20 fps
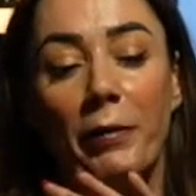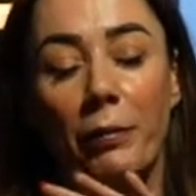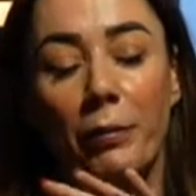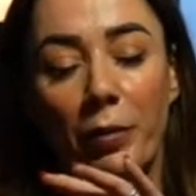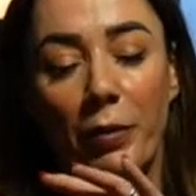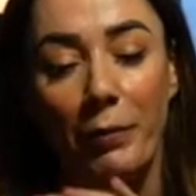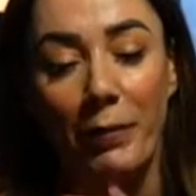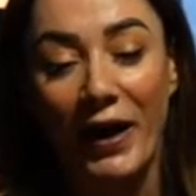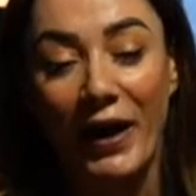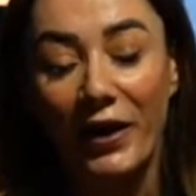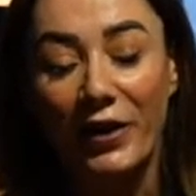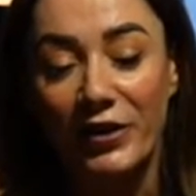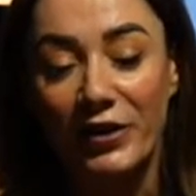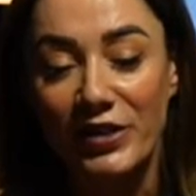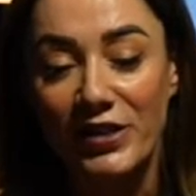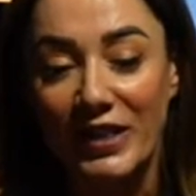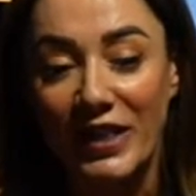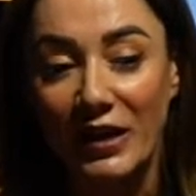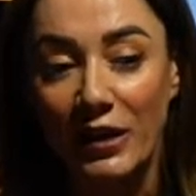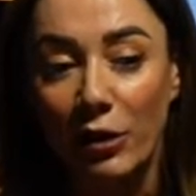prepare your
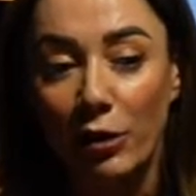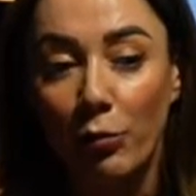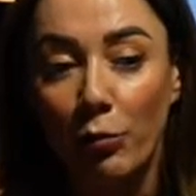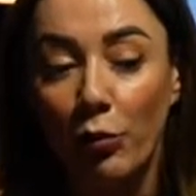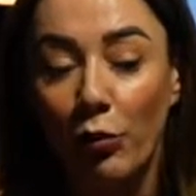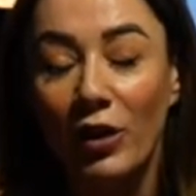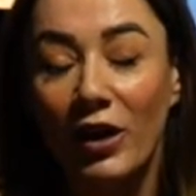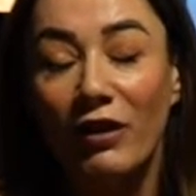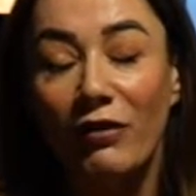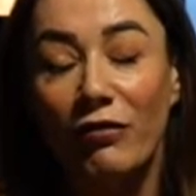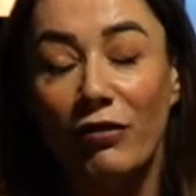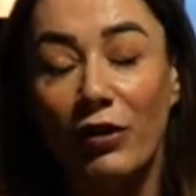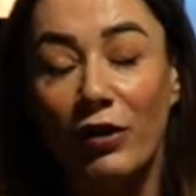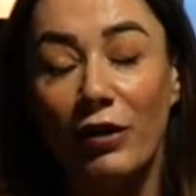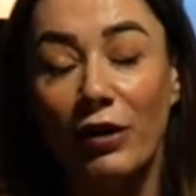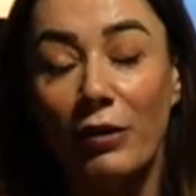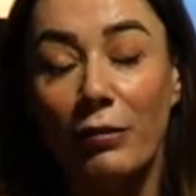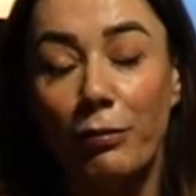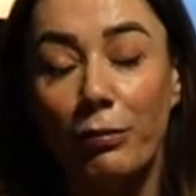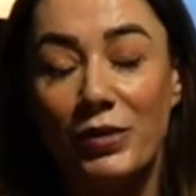skin in the morning
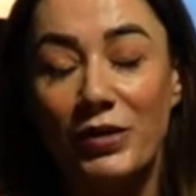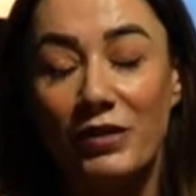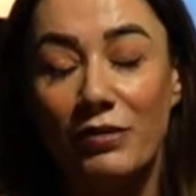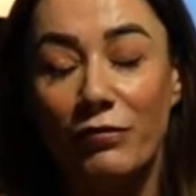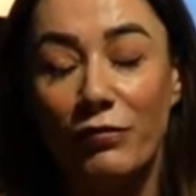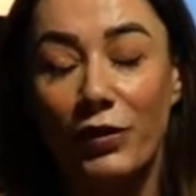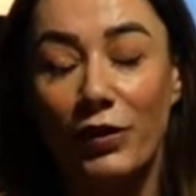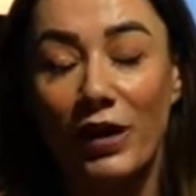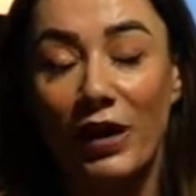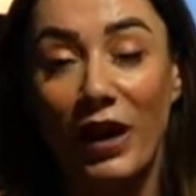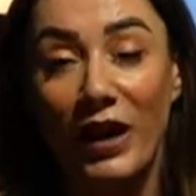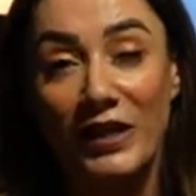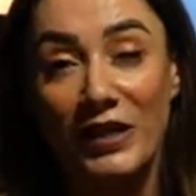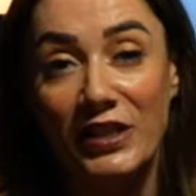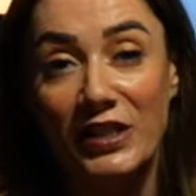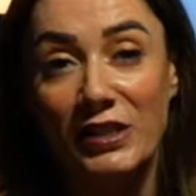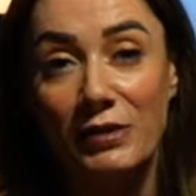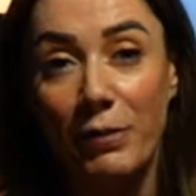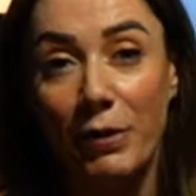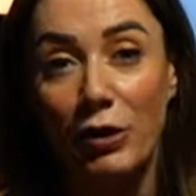for light
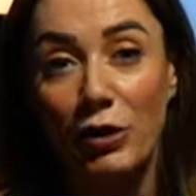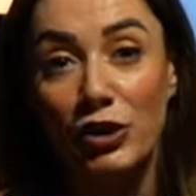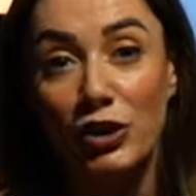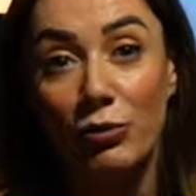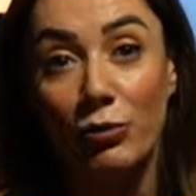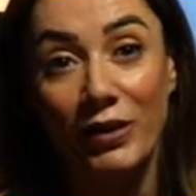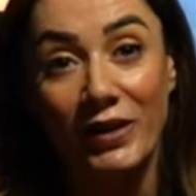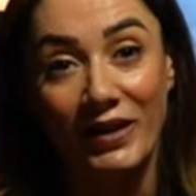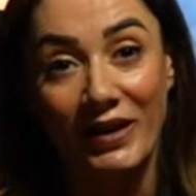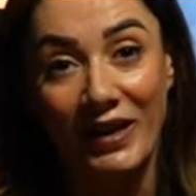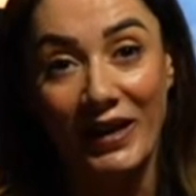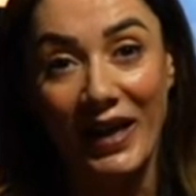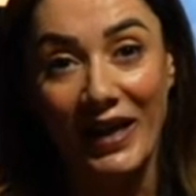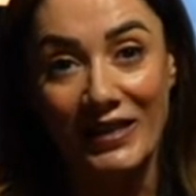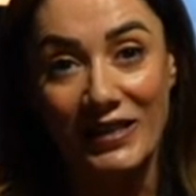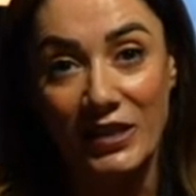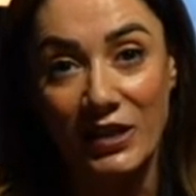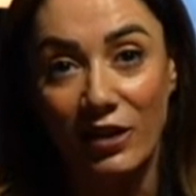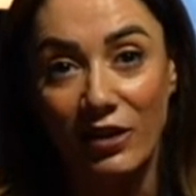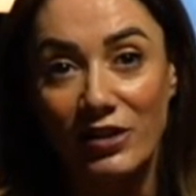exposure with the
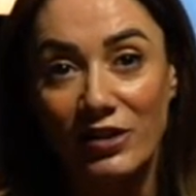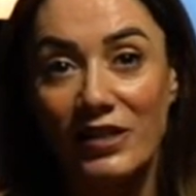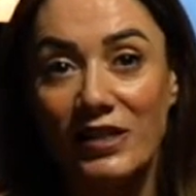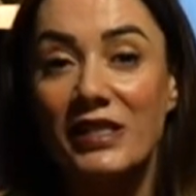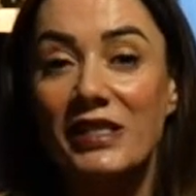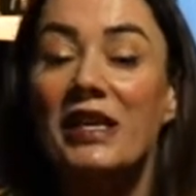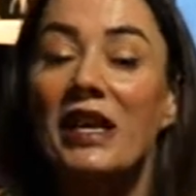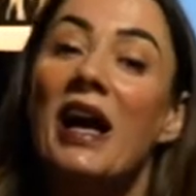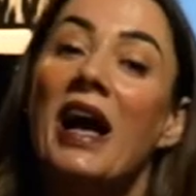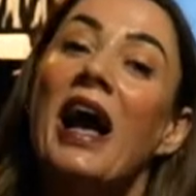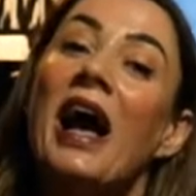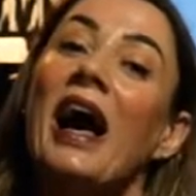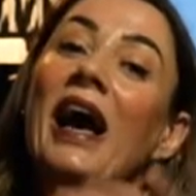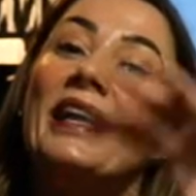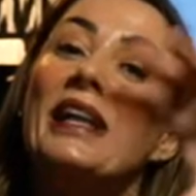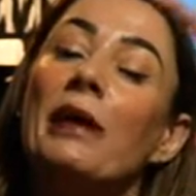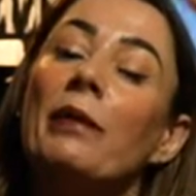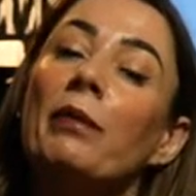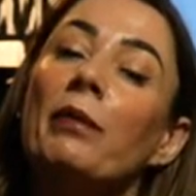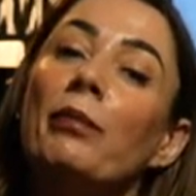antioxidants,
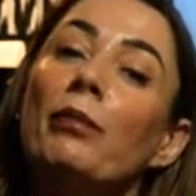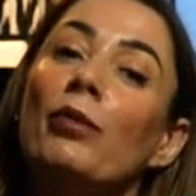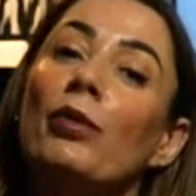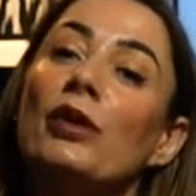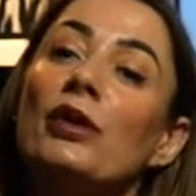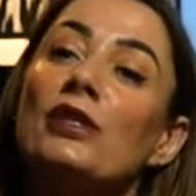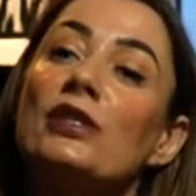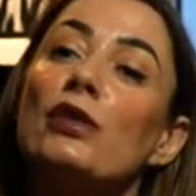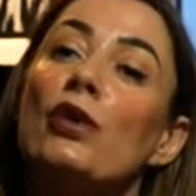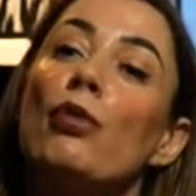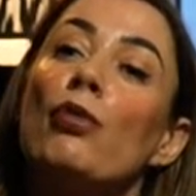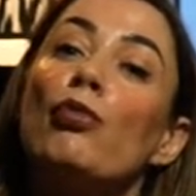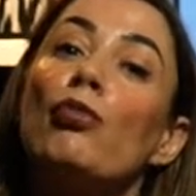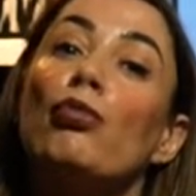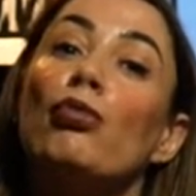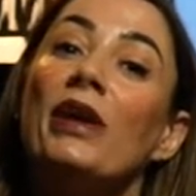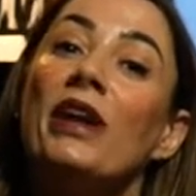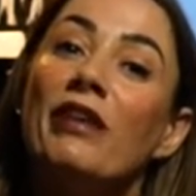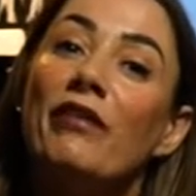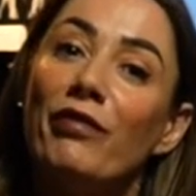and then we must
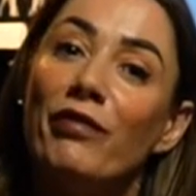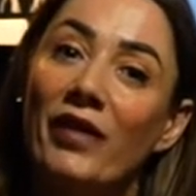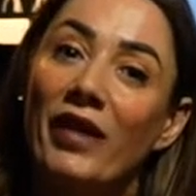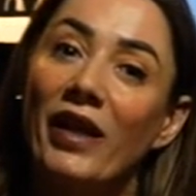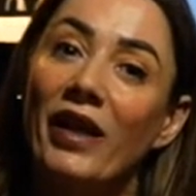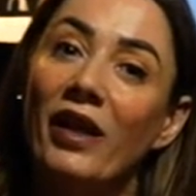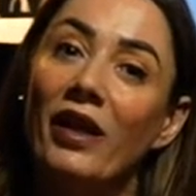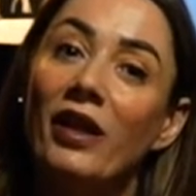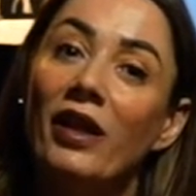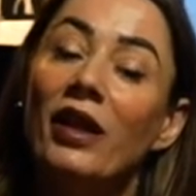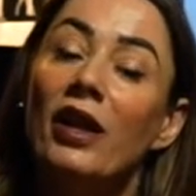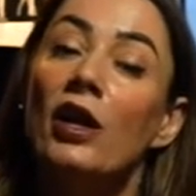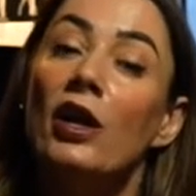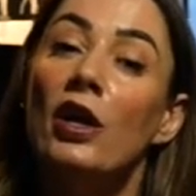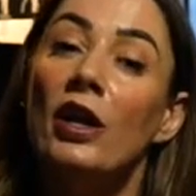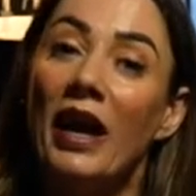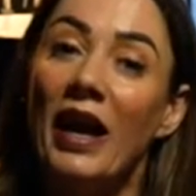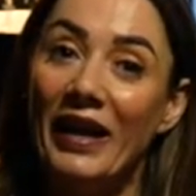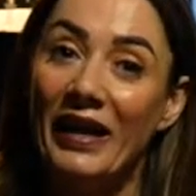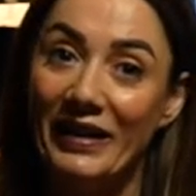refill
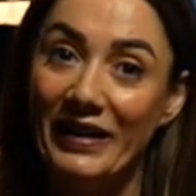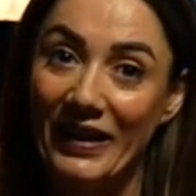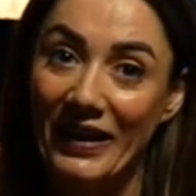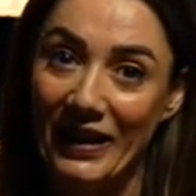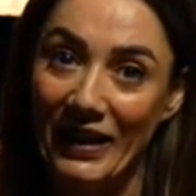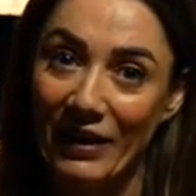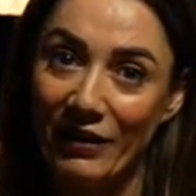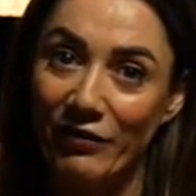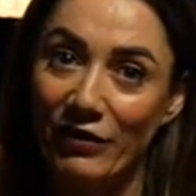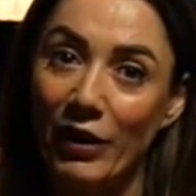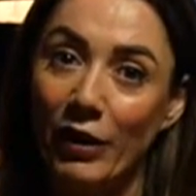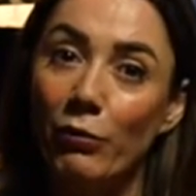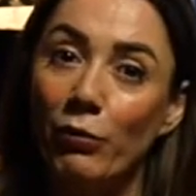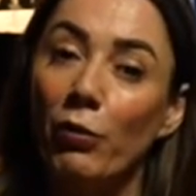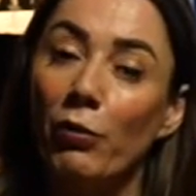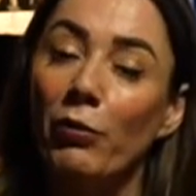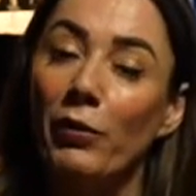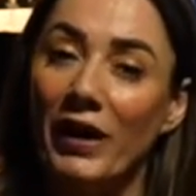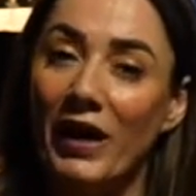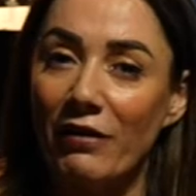in the evening
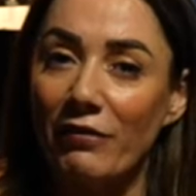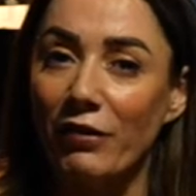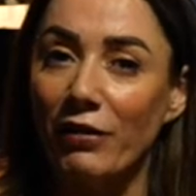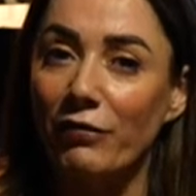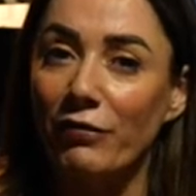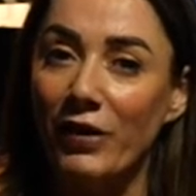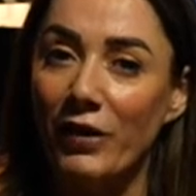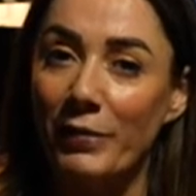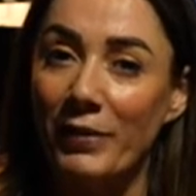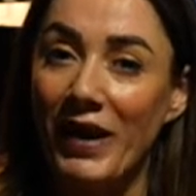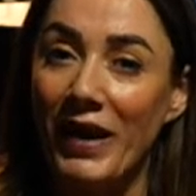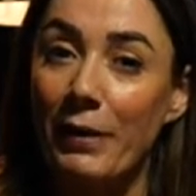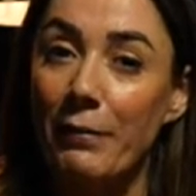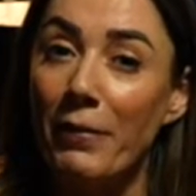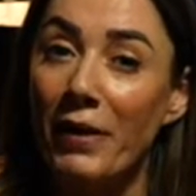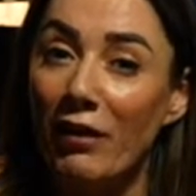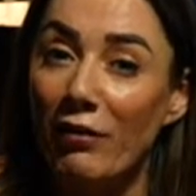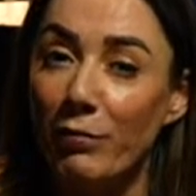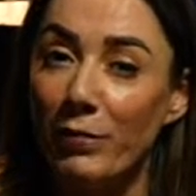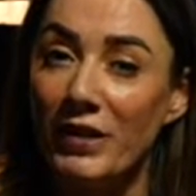with whatever vitamin A
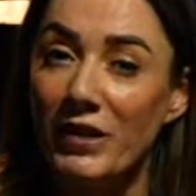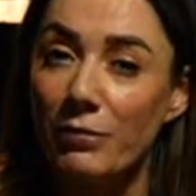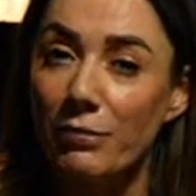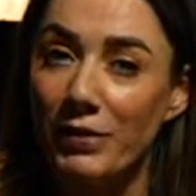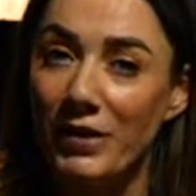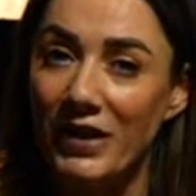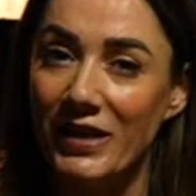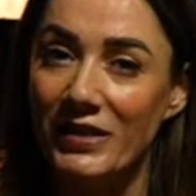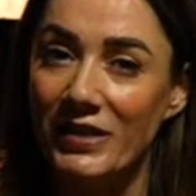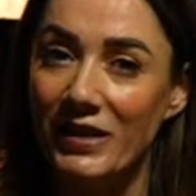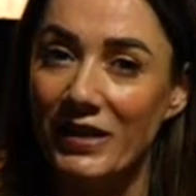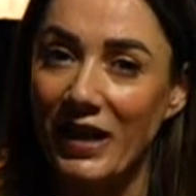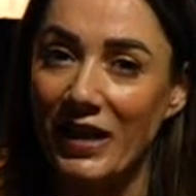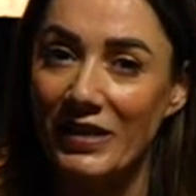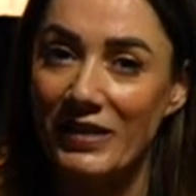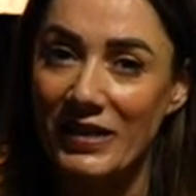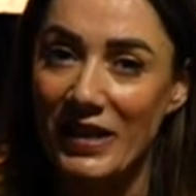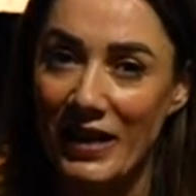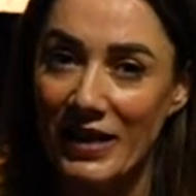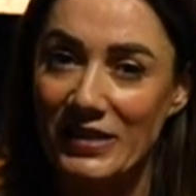may have been depleted
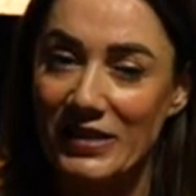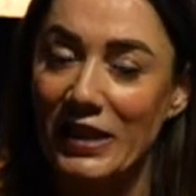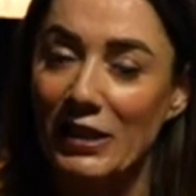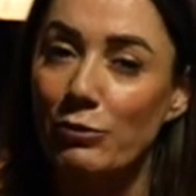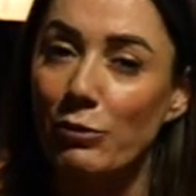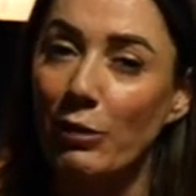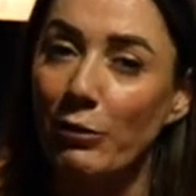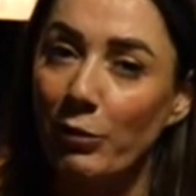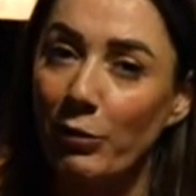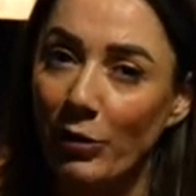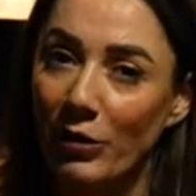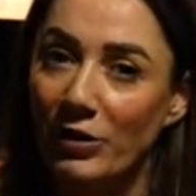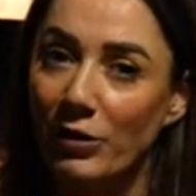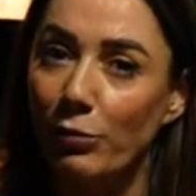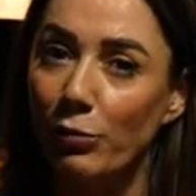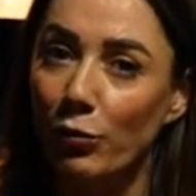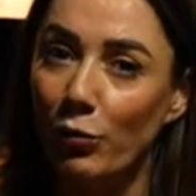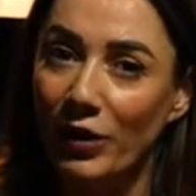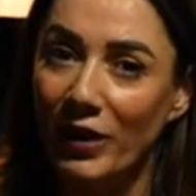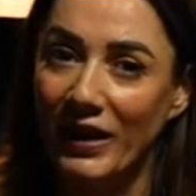that day. So that's why we want the
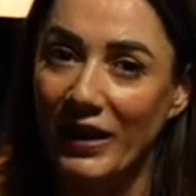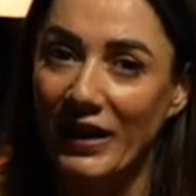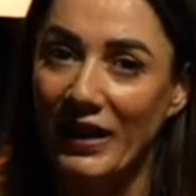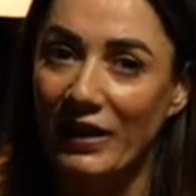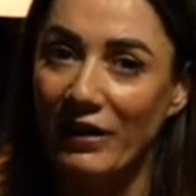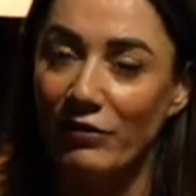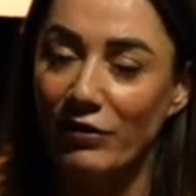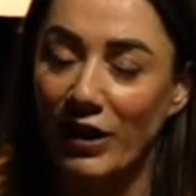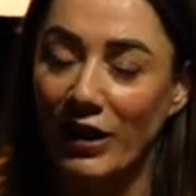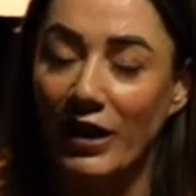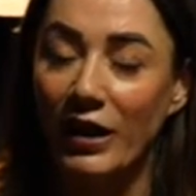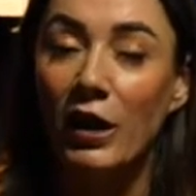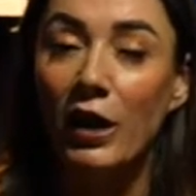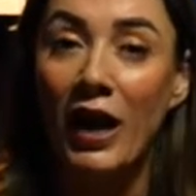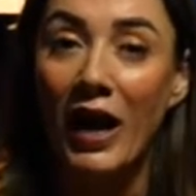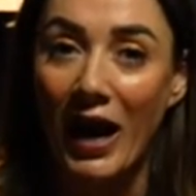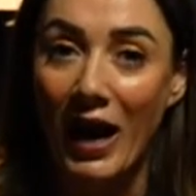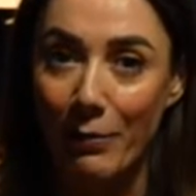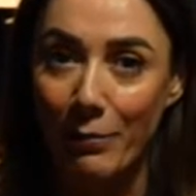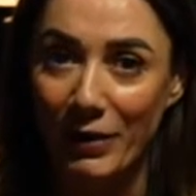morning and evening
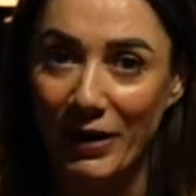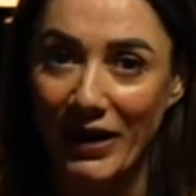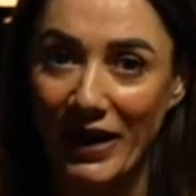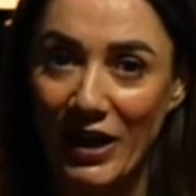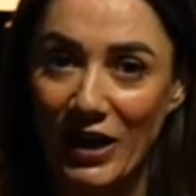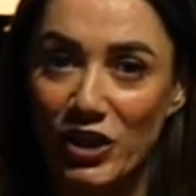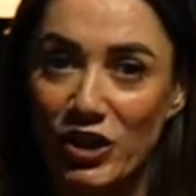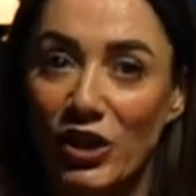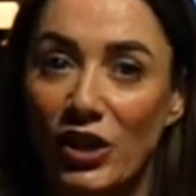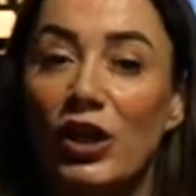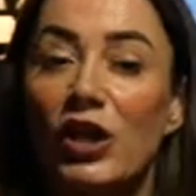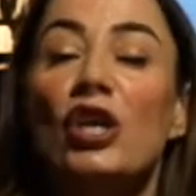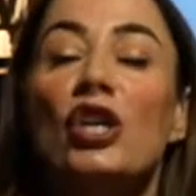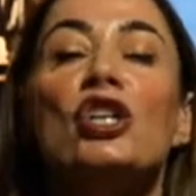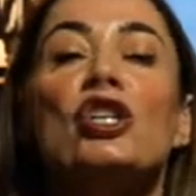application.